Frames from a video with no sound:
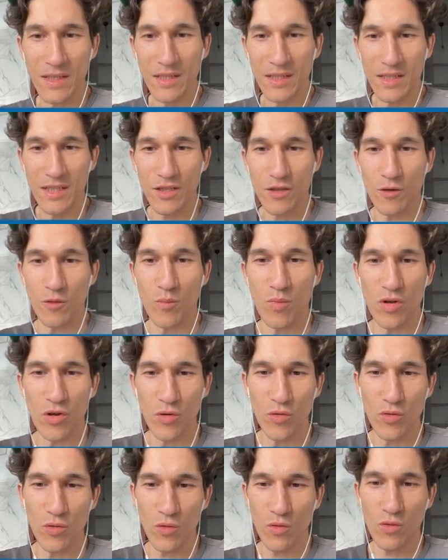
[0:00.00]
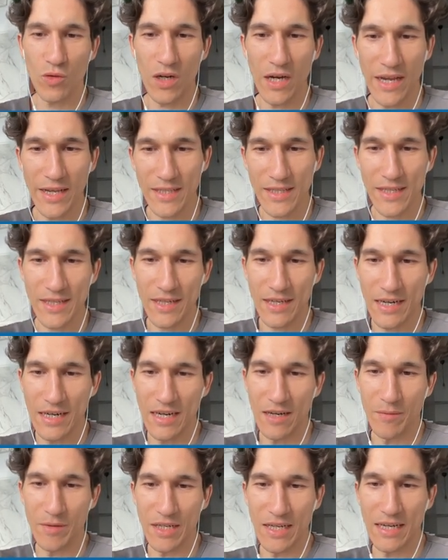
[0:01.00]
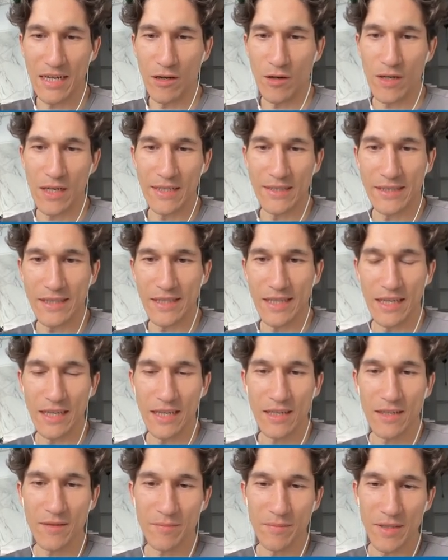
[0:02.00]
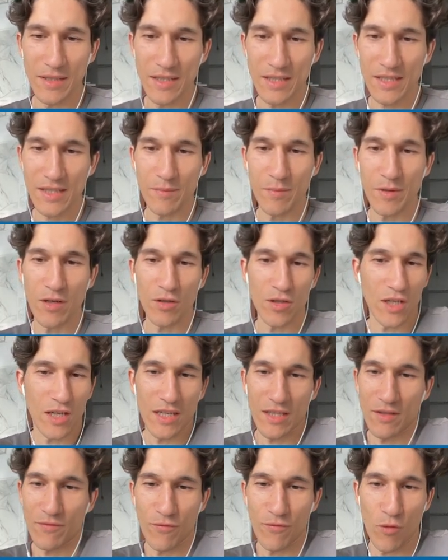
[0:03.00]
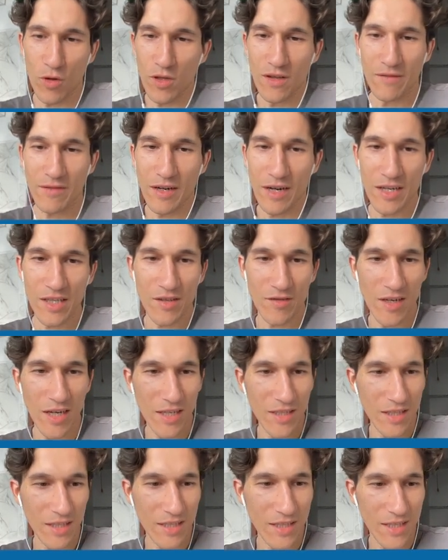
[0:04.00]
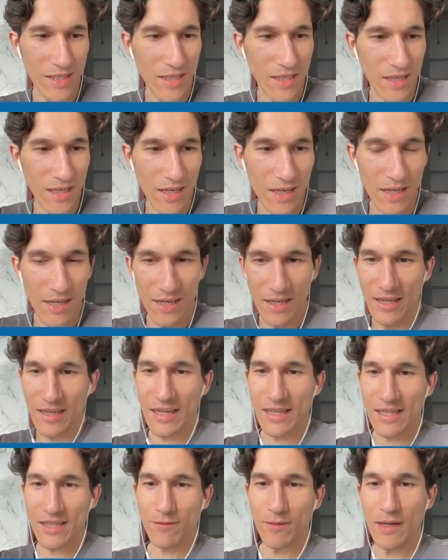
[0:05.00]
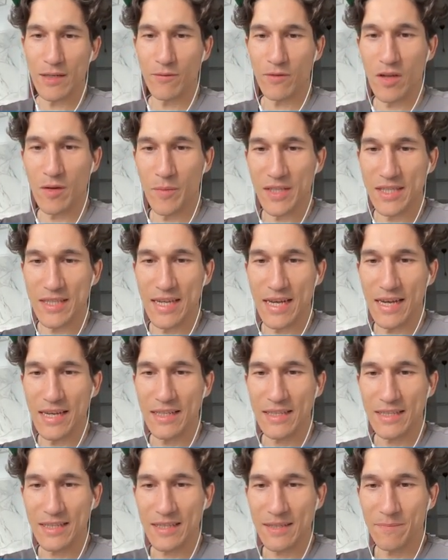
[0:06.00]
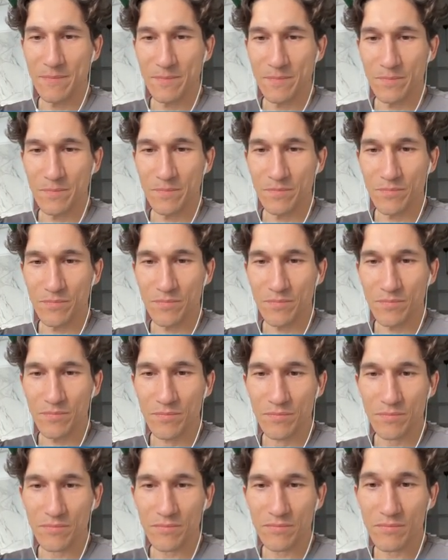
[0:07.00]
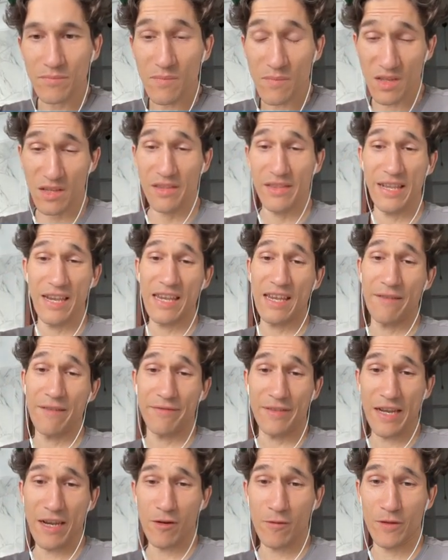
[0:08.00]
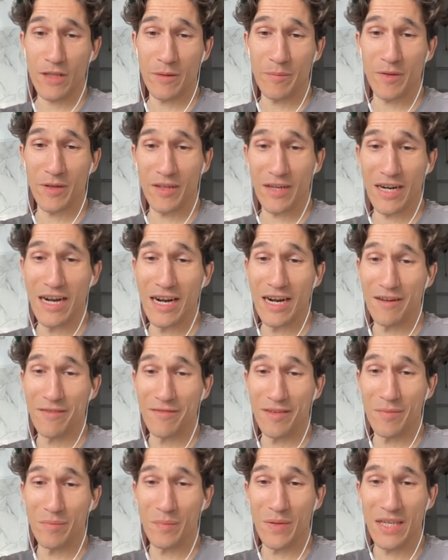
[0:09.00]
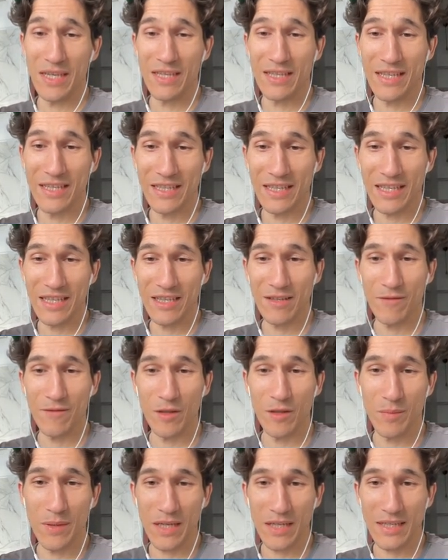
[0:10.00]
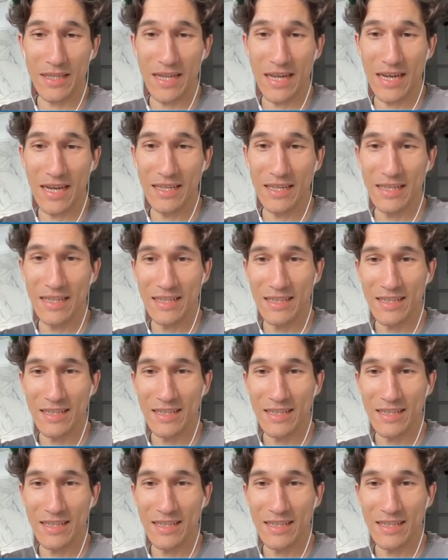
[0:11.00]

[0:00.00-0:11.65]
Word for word: so blue has the army now i think it's because he has four dev cards right it's at least one of them is knight three if three of them are vp then he will be at nine